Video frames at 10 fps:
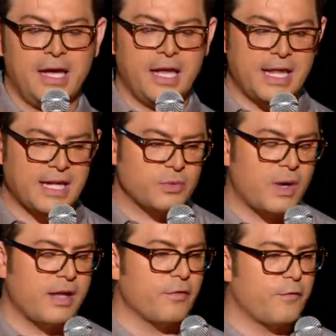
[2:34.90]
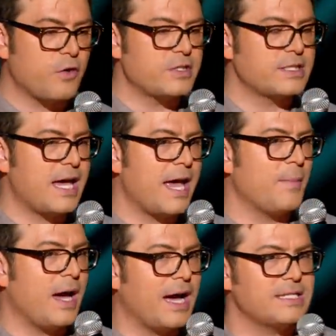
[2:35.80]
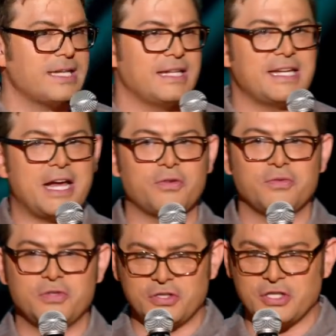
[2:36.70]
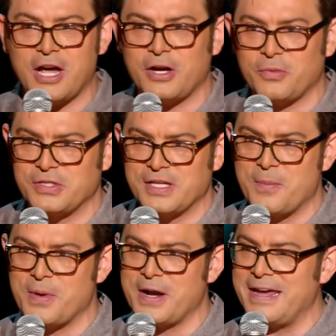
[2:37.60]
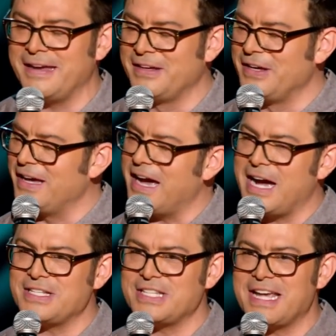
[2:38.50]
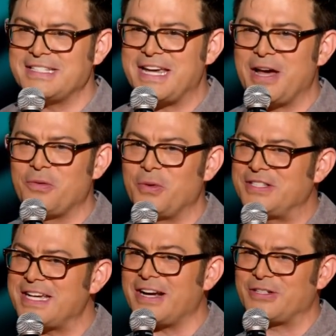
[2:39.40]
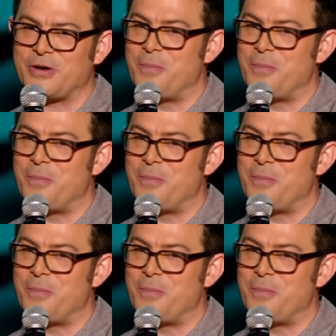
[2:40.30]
And that's why the first time I sat down to talk with somebody, I sat down with Dr.